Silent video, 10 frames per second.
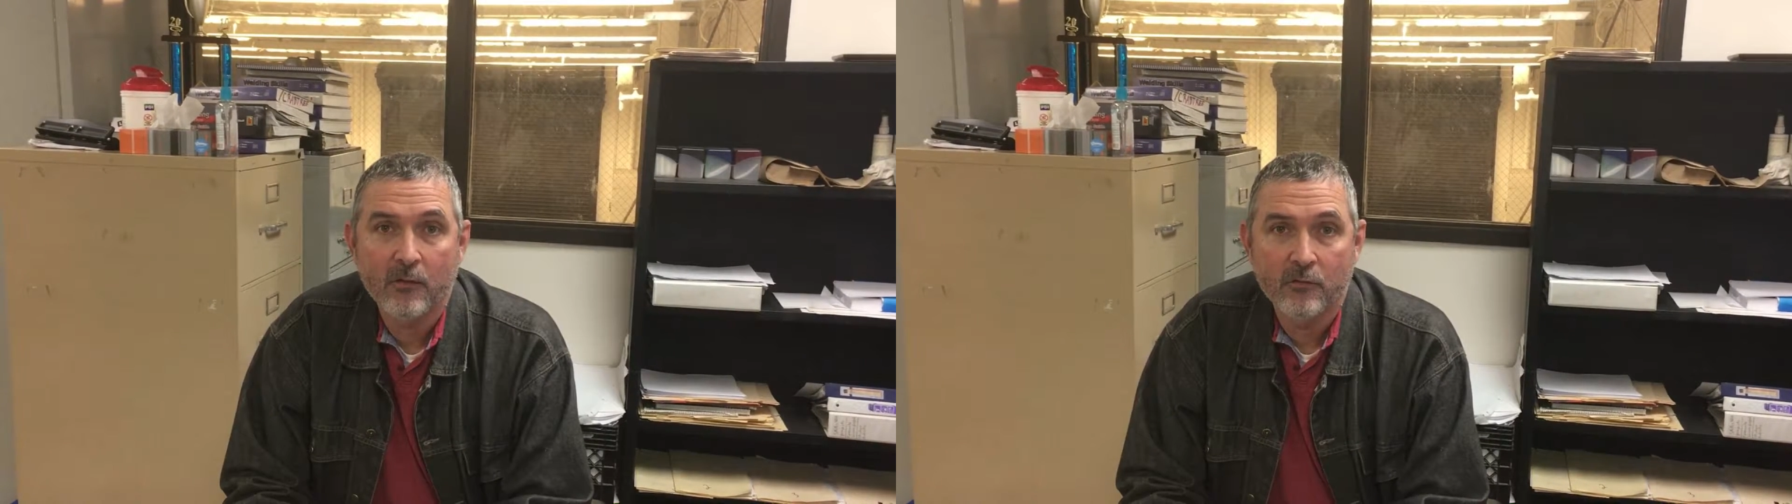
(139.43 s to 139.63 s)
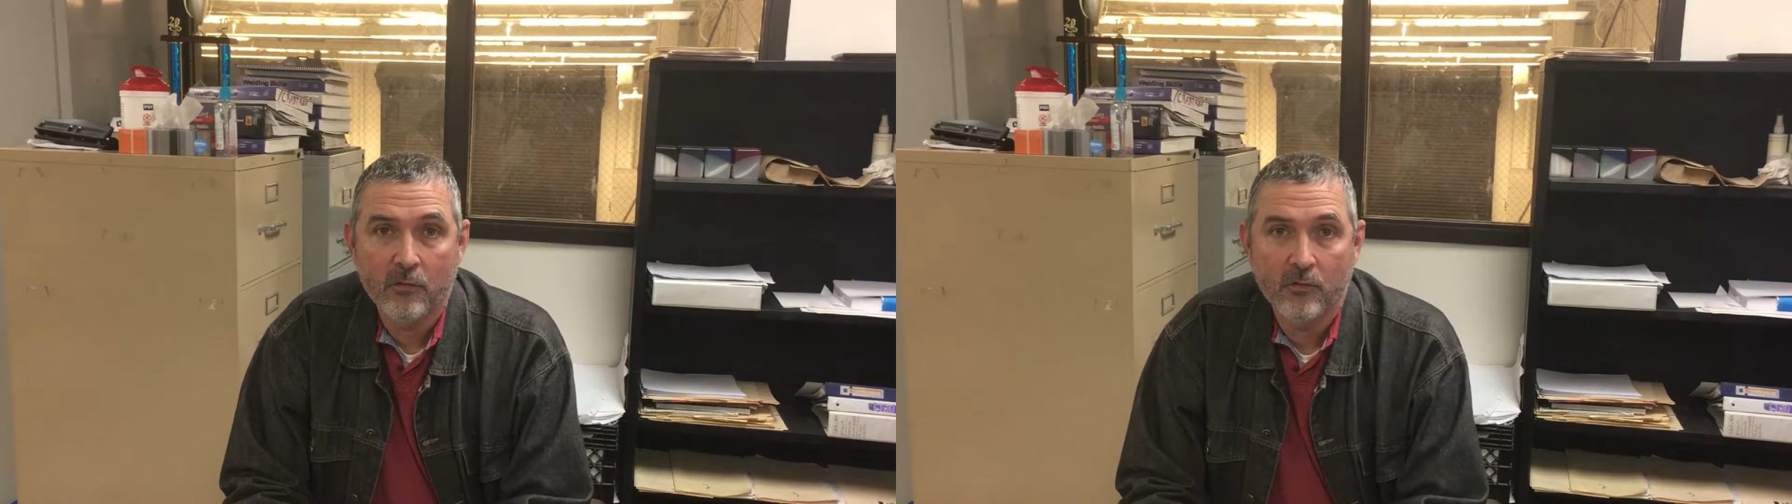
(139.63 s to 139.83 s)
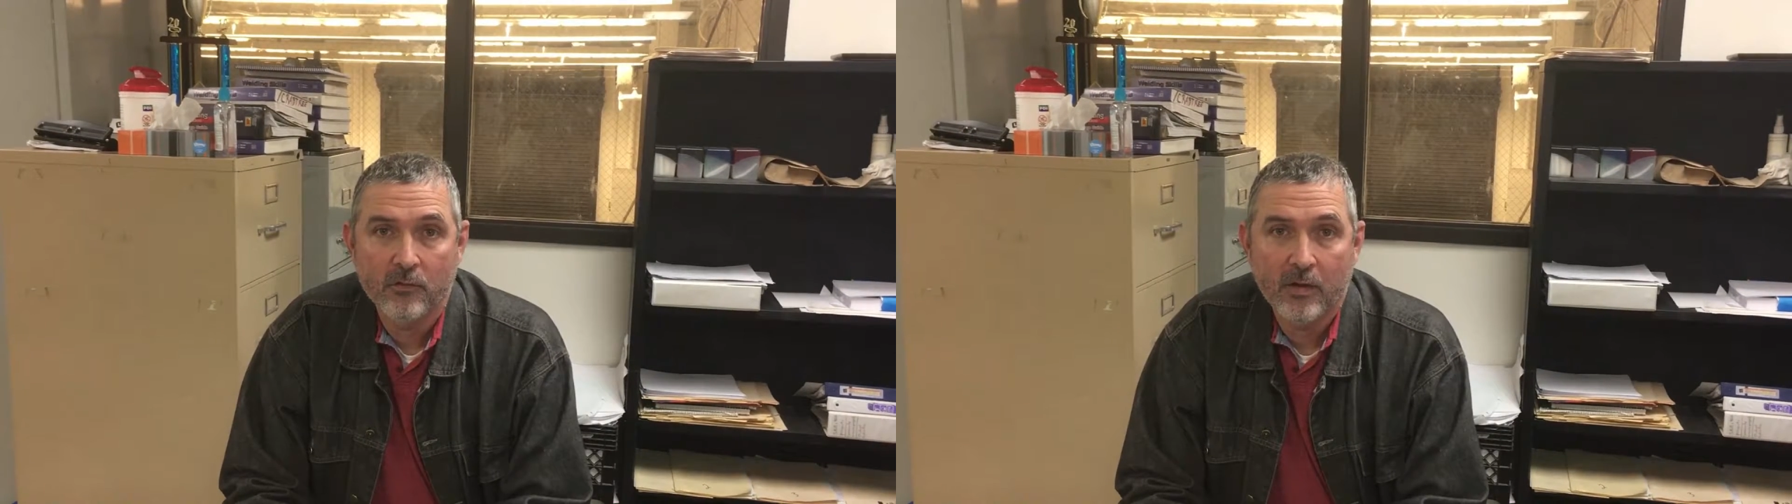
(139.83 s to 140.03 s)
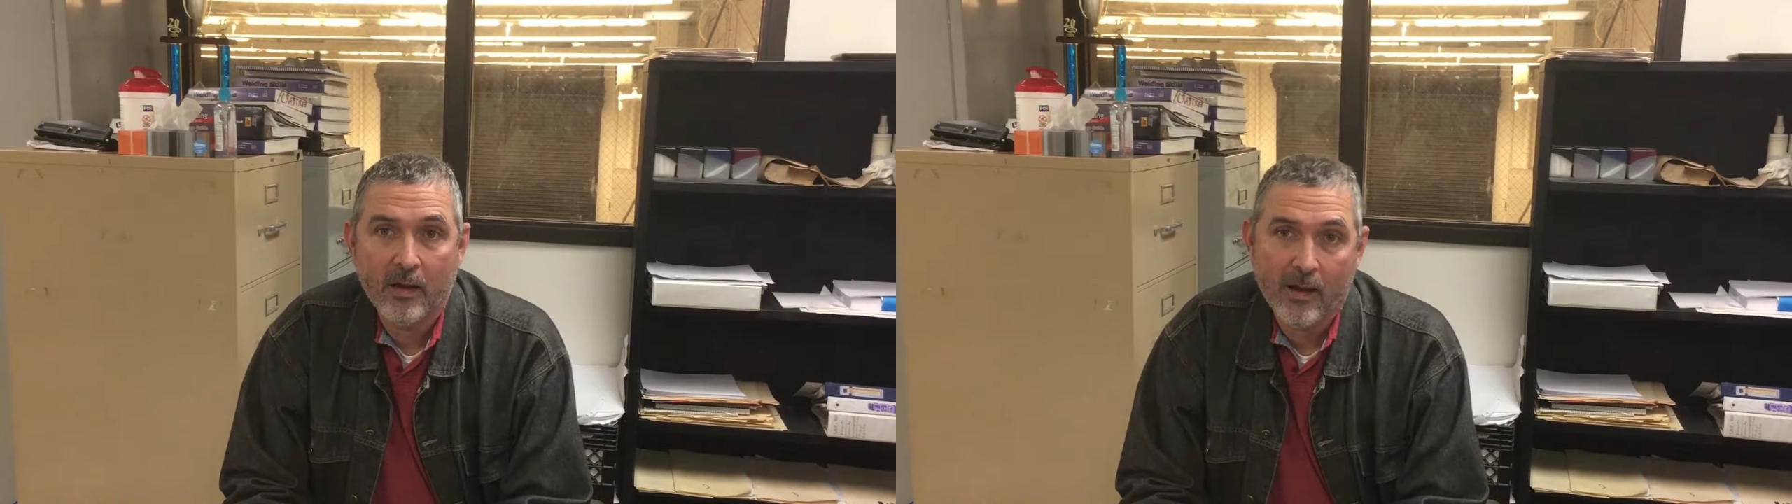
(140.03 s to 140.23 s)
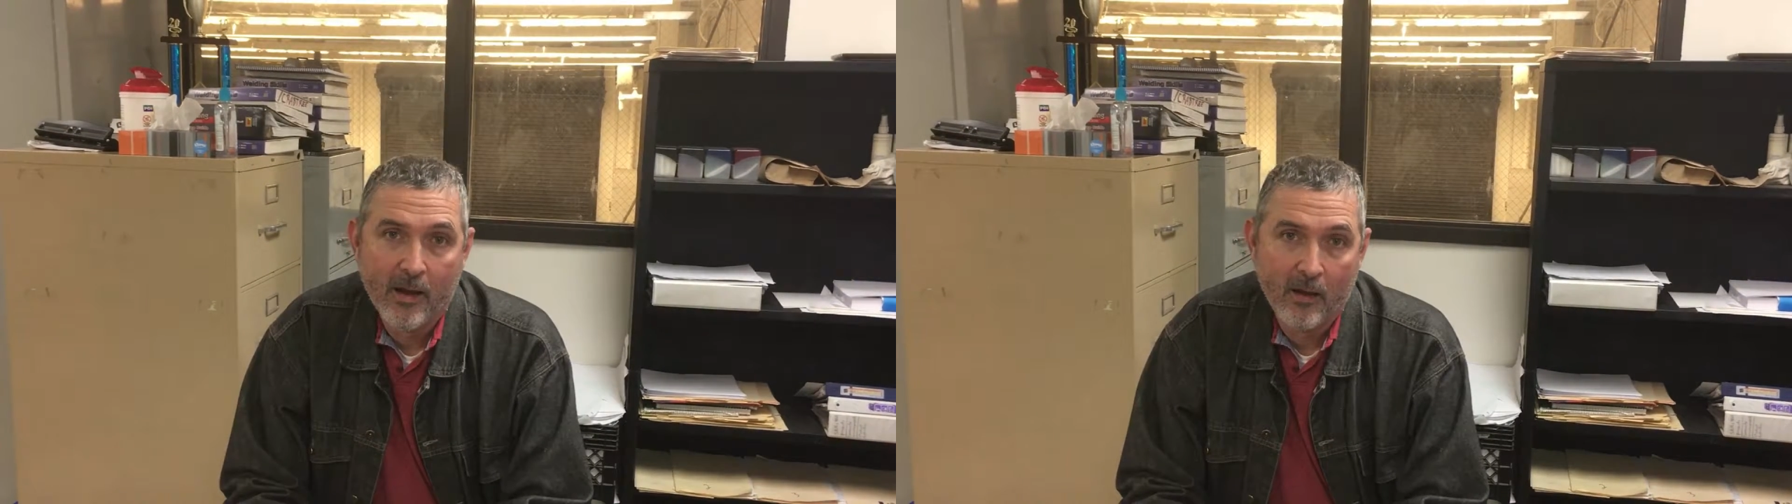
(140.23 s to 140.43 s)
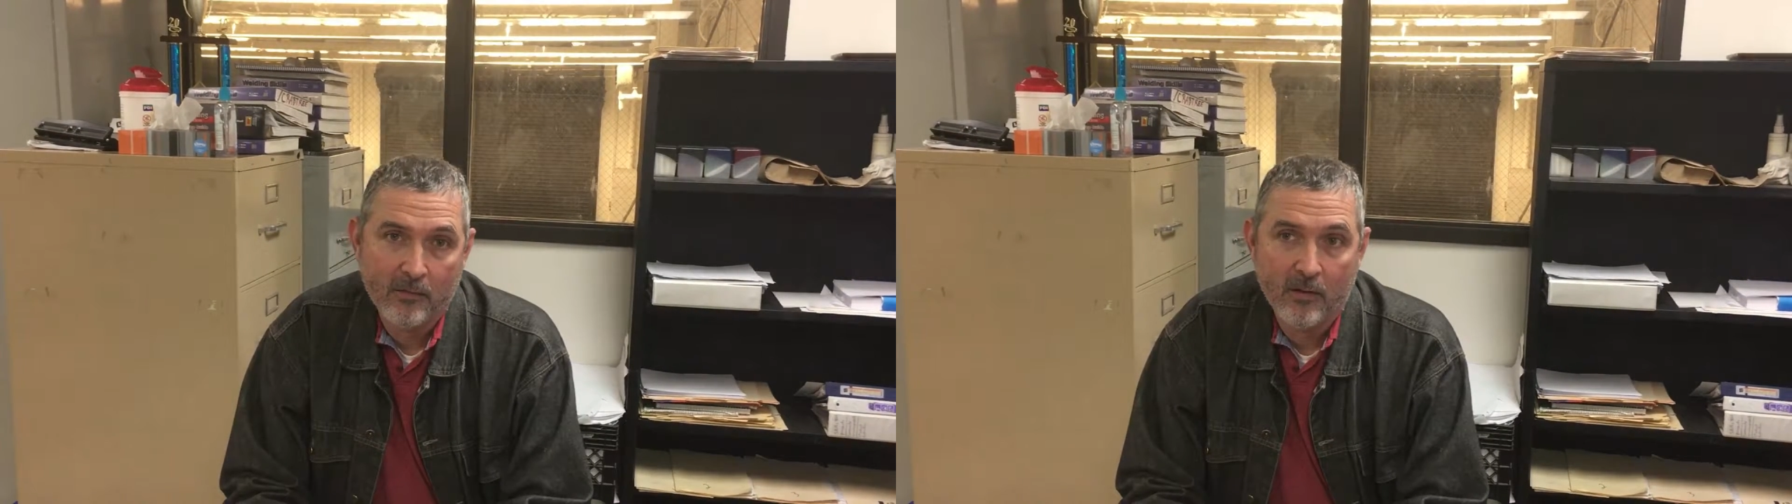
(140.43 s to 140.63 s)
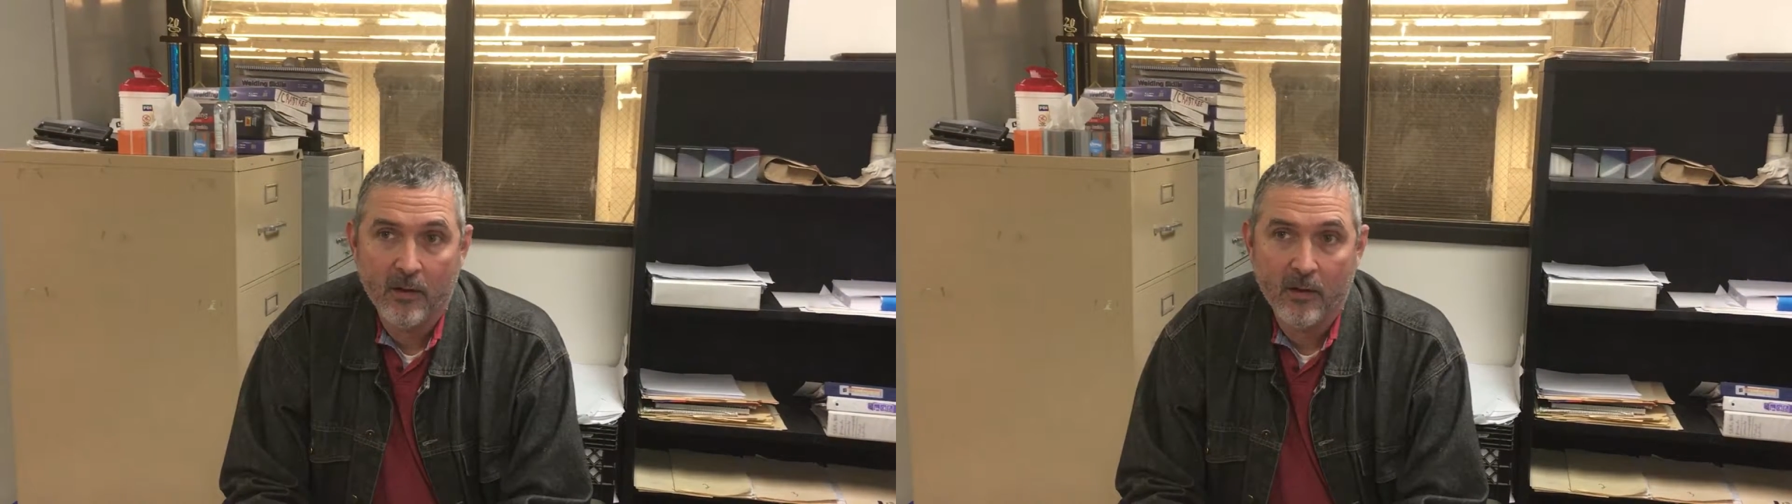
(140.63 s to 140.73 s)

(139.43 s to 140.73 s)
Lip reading: of students can get out